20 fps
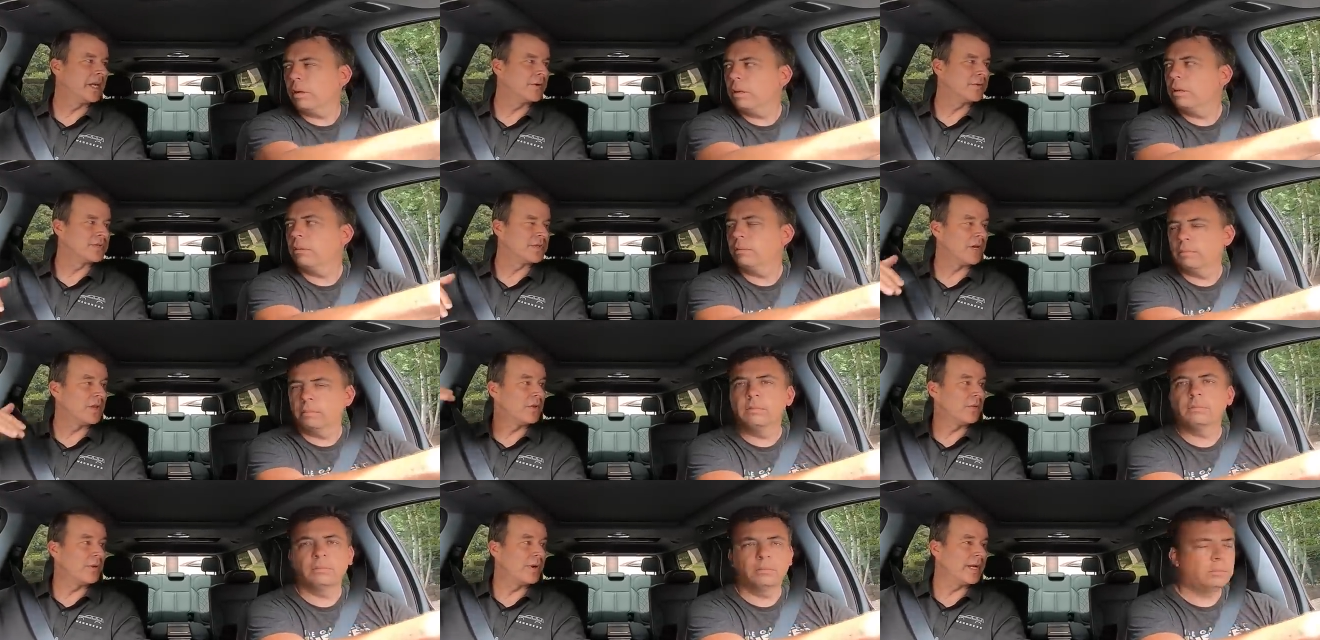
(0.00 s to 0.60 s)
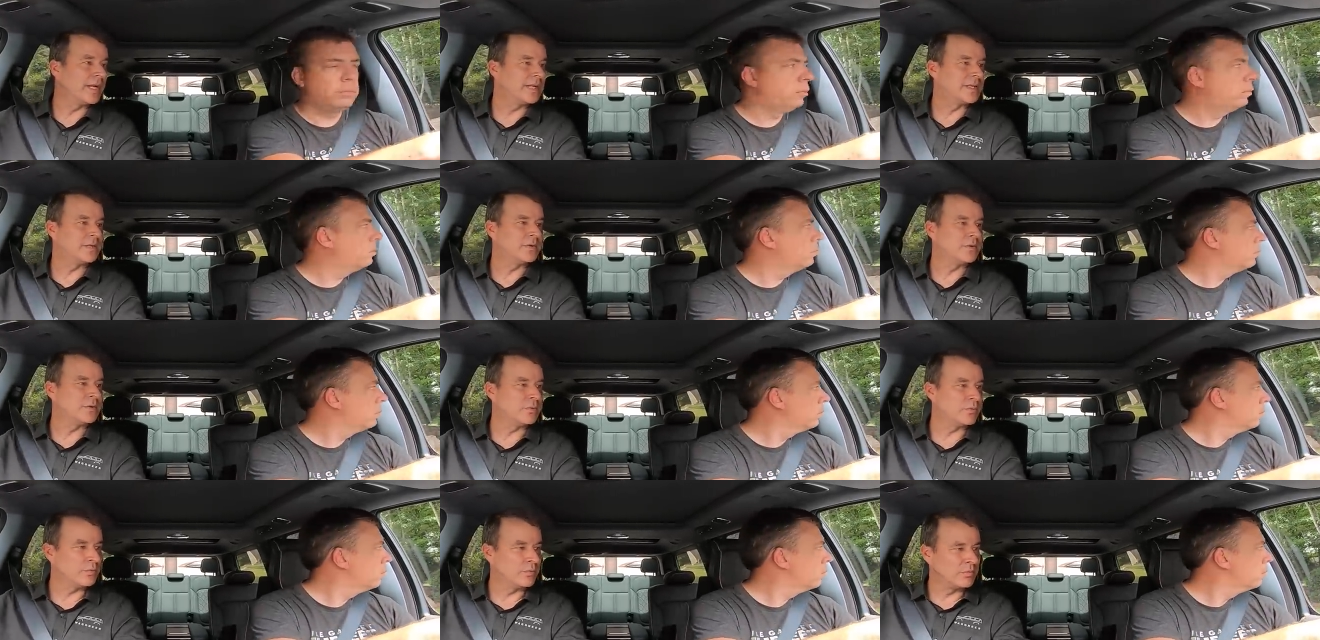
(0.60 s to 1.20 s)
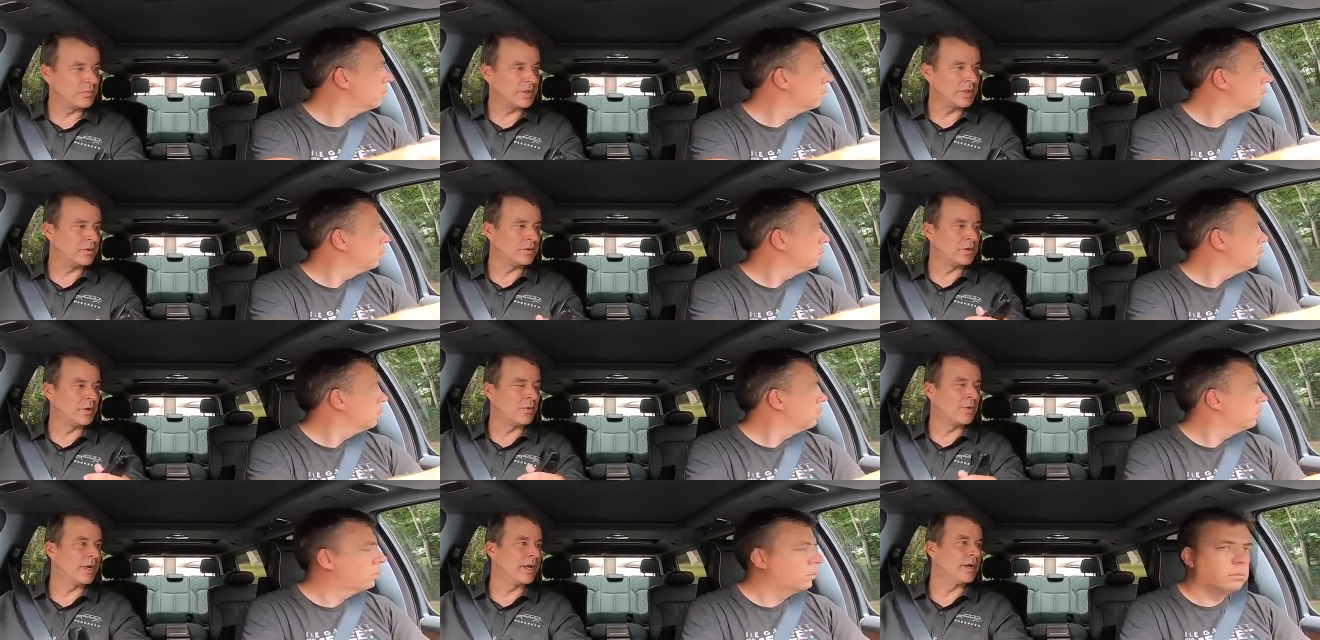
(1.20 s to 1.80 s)
Speaker 1: and goes all the way to, you know,
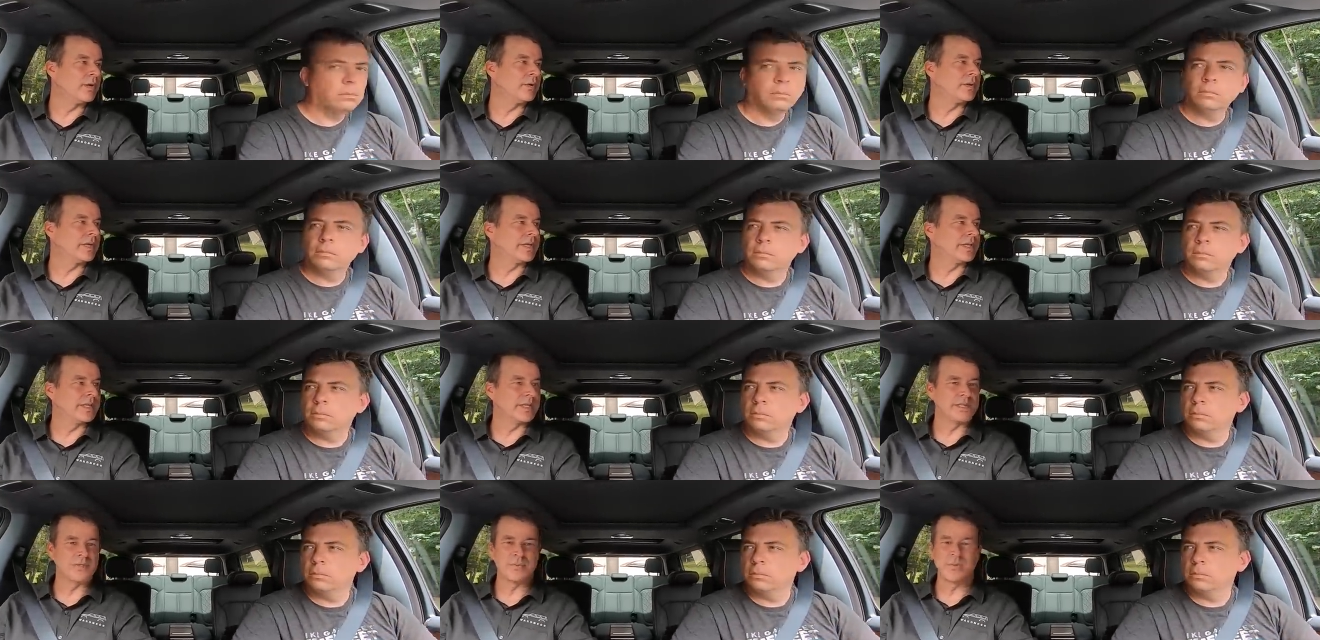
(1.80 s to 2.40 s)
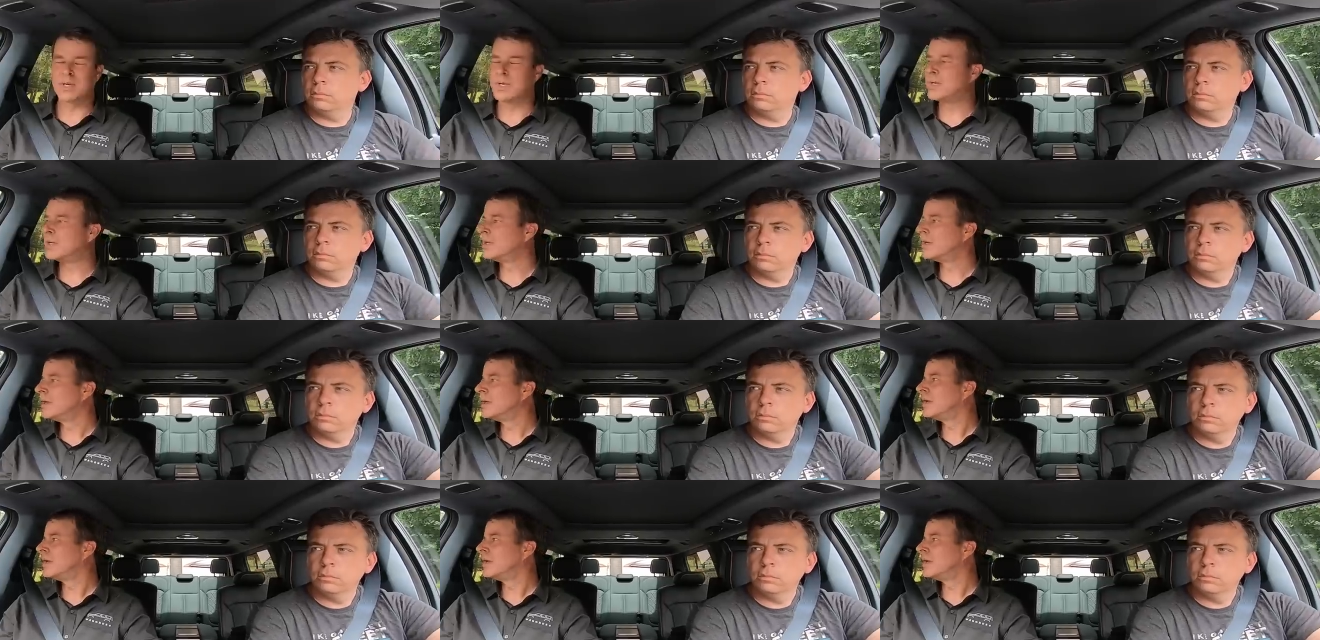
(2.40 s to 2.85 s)
loaded out like this one